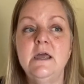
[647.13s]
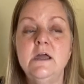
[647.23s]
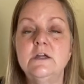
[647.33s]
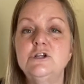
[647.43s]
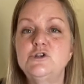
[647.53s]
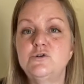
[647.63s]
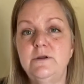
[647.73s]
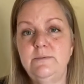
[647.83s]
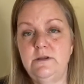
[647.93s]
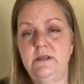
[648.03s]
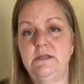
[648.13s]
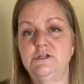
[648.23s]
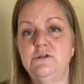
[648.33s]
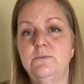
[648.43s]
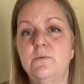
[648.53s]
contributing
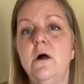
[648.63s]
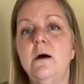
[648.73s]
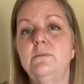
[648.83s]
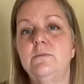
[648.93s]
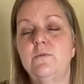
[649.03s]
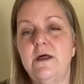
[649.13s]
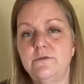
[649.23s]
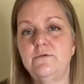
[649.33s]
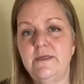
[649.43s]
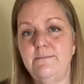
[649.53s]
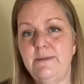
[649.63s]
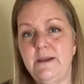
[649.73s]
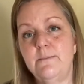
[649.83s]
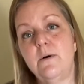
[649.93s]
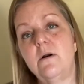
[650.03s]
to the problem rather than
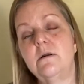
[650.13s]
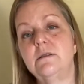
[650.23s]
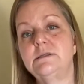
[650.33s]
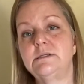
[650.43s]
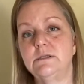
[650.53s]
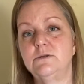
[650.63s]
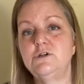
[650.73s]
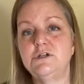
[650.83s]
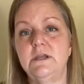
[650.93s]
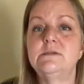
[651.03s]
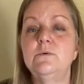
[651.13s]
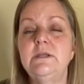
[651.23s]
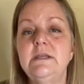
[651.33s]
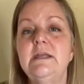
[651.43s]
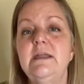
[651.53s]
being a part of the solution. We
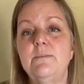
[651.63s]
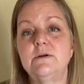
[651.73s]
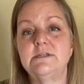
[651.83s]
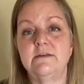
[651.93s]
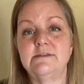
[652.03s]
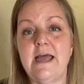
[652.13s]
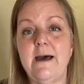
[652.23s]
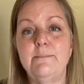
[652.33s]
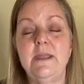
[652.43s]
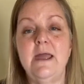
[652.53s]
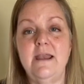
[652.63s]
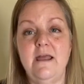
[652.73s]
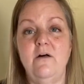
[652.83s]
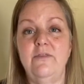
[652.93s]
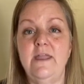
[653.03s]
need to keep ourselves happy and
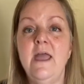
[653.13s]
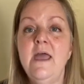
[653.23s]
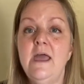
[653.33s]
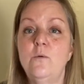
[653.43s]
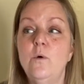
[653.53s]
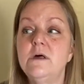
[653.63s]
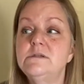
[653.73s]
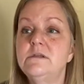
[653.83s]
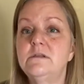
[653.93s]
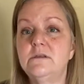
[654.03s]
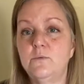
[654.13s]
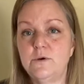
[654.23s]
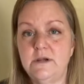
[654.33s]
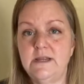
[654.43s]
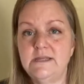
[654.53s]
healthy and well so that we're
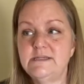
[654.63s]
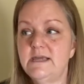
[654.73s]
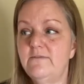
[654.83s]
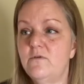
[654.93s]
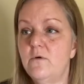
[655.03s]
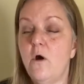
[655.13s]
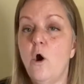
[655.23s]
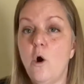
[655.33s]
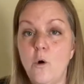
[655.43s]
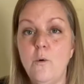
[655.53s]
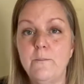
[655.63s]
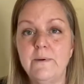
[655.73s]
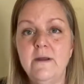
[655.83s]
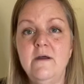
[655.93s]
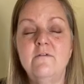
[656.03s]
an ensign for
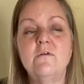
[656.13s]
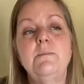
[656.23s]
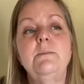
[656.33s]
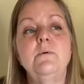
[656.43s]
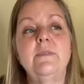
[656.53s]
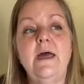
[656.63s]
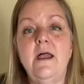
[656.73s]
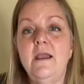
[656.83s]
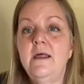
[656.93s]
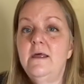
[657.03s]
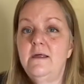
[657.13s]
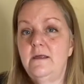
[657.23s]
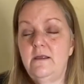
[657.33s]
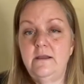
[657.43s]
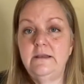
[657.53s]
hope for people that
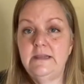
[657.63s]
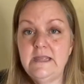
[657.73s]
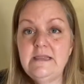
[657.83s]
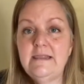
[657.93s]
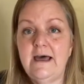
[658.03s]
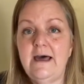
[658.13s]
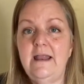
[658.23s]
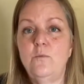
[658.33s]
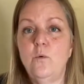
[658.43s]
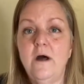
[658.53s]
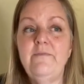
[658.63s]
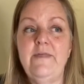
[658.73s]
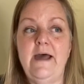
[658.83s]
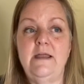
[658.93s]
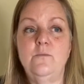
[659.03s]
need that and want
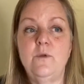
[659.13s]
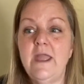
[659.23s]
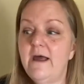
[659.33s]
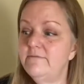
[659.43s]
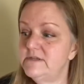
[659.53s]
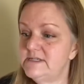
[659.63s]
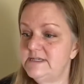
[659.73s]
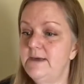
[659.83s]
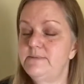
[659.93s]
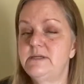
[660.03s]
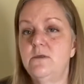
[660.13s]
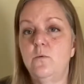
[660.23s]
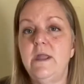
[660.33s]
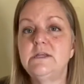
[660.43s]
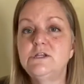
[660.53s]
that. And we have the steps in the
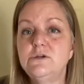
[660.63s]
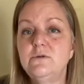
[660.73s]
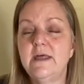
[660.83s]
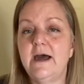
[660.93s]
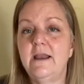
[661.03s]
way to that.